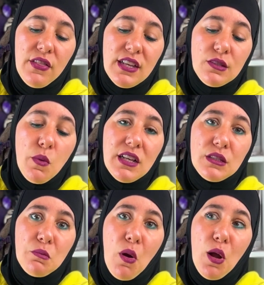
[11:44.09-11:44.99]
This one
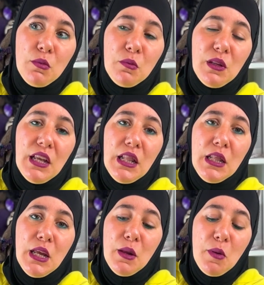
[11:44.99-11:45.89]
is probably a
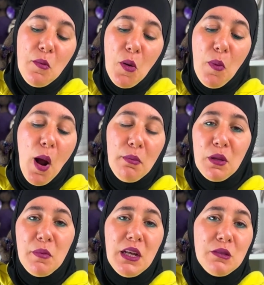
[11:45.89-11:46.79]
little bit more
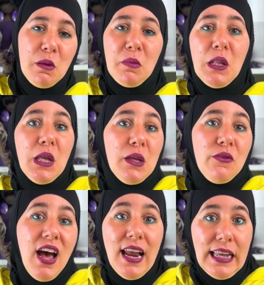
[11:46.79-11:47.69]
popular because people
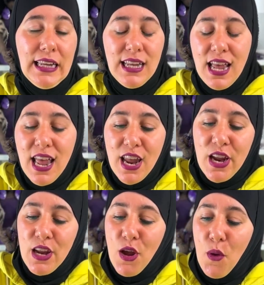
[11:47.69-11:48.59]
love honey.
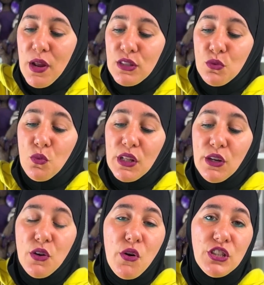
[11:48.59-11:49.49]
You know, it's
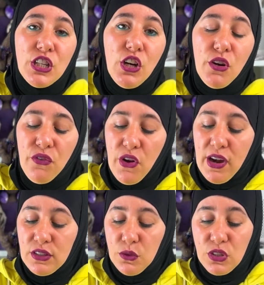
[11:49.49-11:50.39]
really nourishing, good for your
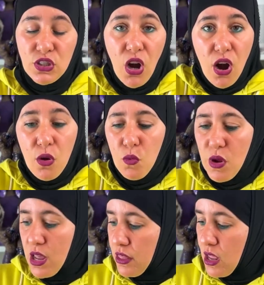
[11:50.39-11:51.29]
hair. So start
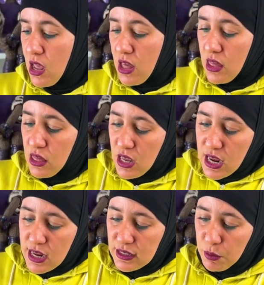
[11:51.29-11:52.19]
with
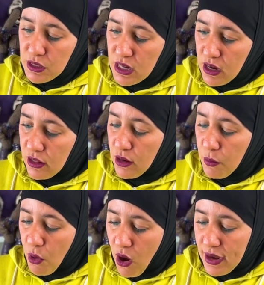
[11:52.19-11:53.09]
these particular
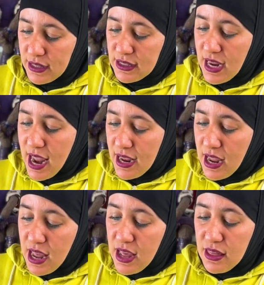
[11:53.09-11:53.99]
products. Take
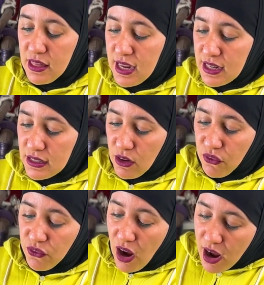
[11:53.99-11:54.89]
these
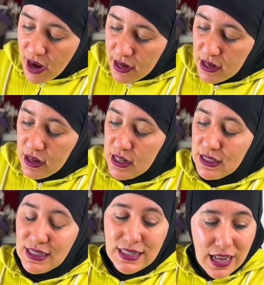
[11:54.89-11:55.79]
fine,
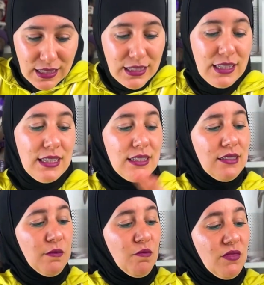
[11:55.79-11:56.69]
delicate
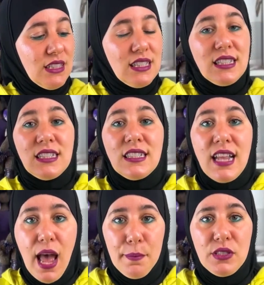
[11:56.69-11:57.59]

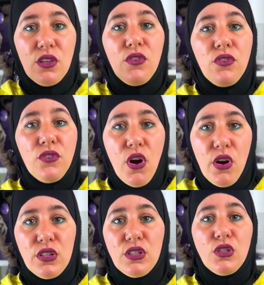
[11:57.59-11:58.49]
steps
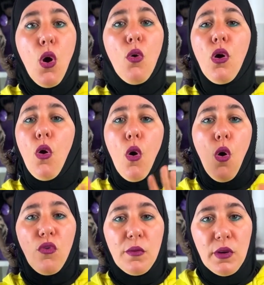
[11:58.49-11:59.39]
first. Don't go
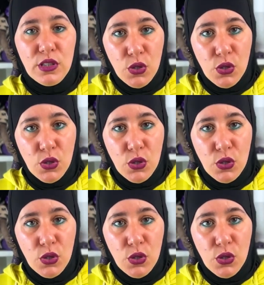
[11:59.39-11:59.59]
overboard.